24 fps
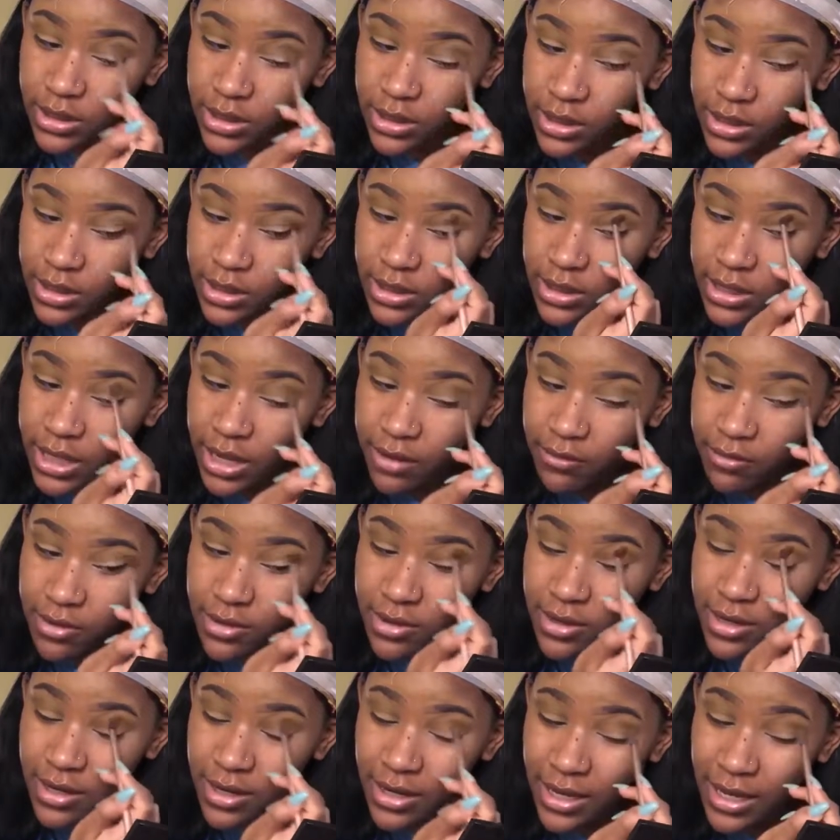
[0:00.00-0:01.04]
then he gave her
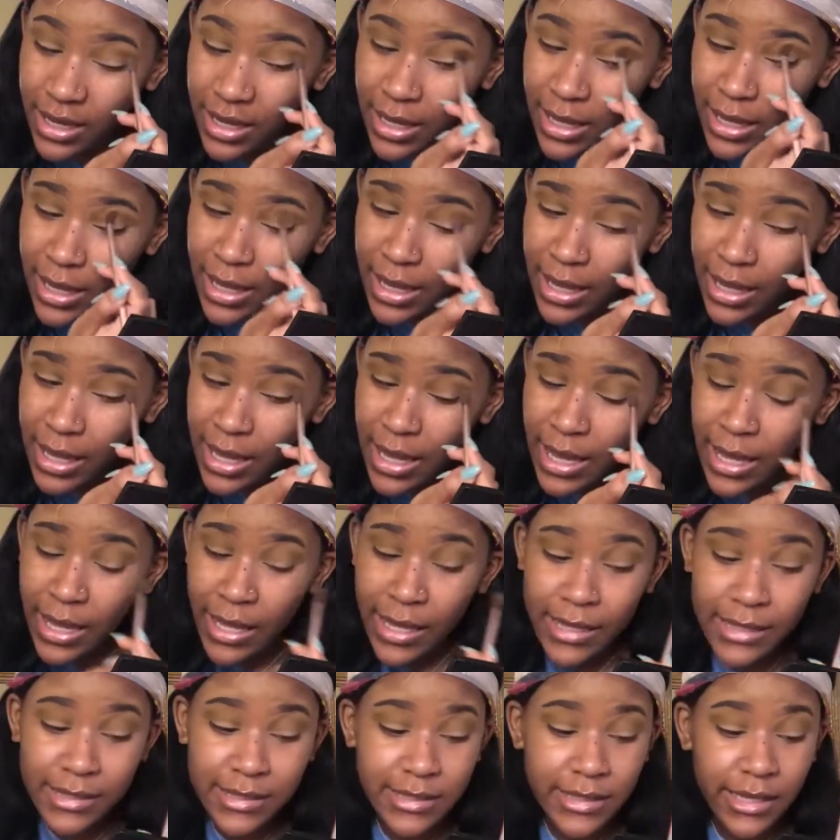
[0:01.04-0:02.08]

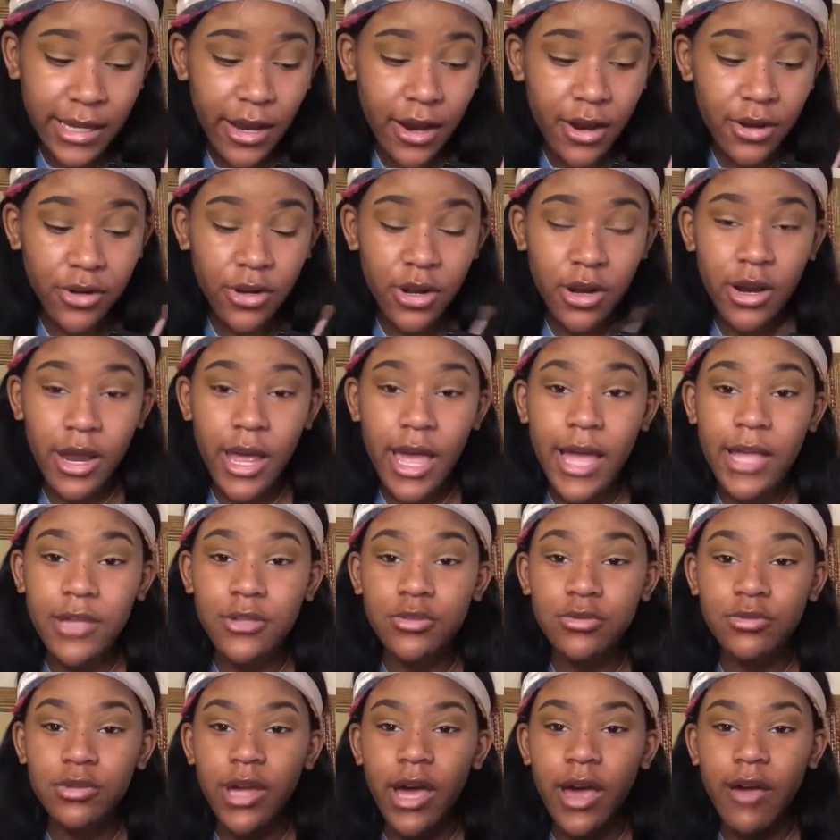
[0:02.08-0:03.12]
he scared her and had
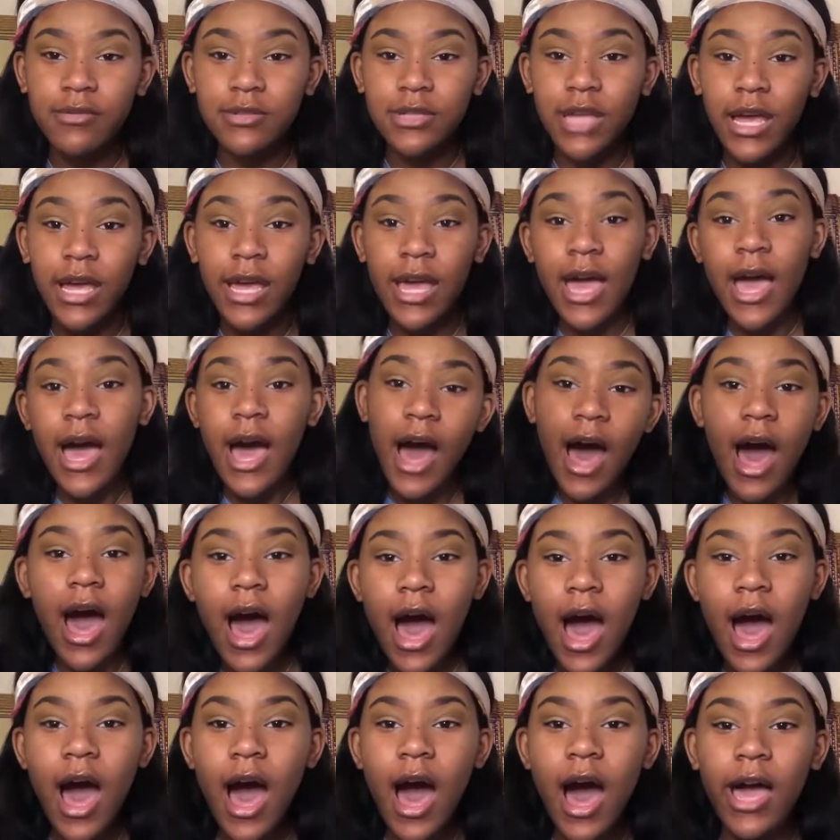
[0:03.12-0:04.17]
two knives like
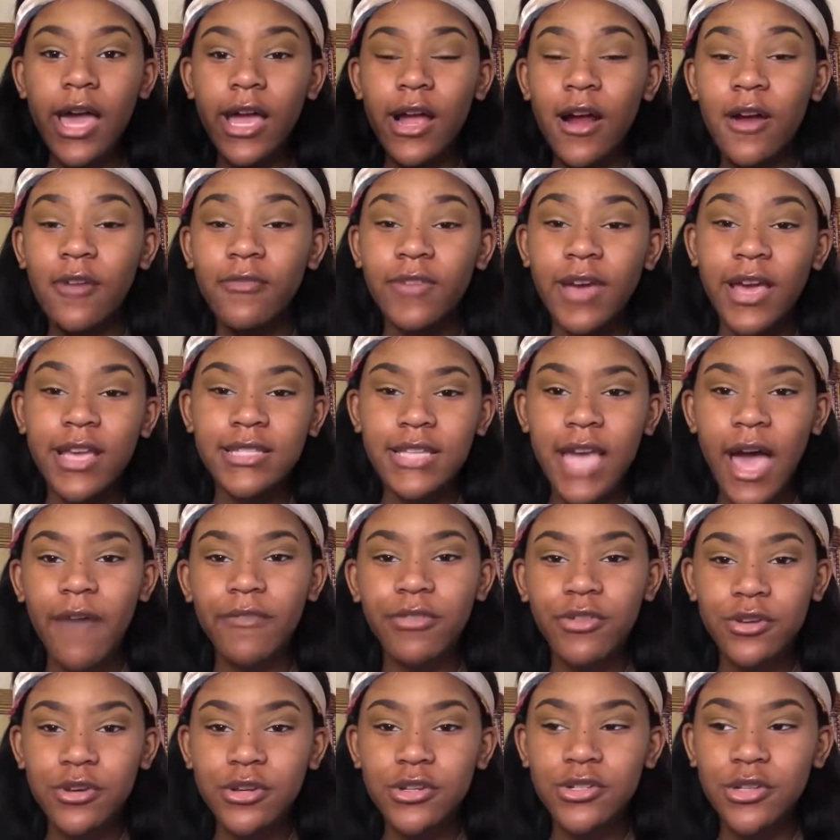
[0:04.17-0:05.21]
in her face
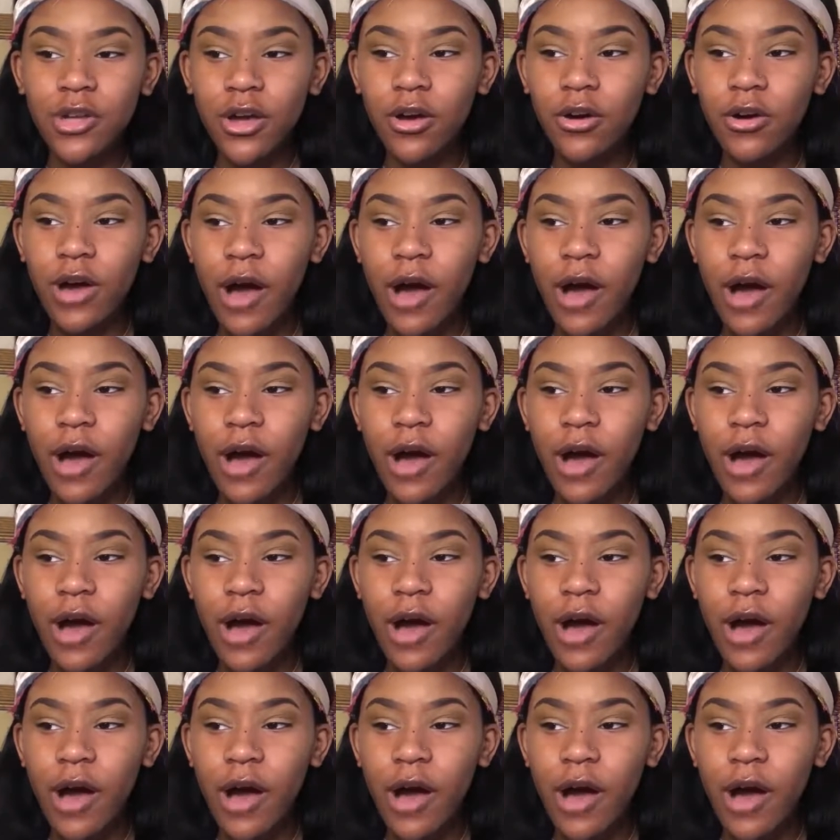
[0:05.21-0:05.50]
after the show.